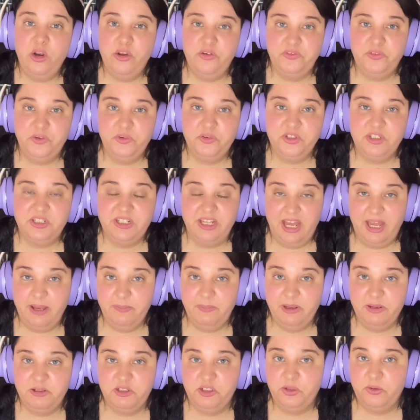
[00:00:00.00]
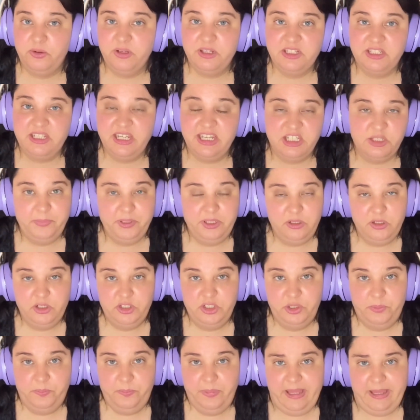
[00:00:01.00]
of those timelines you exist because
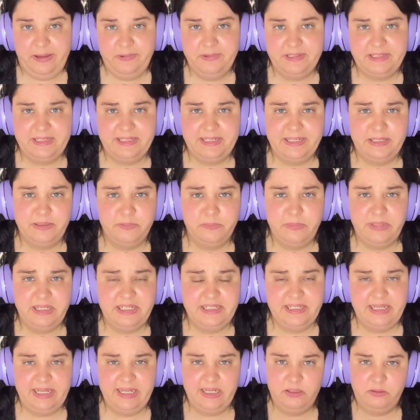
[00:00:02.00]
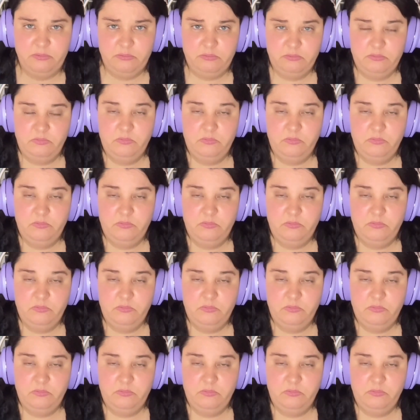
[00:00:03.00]
your parents didn't meet in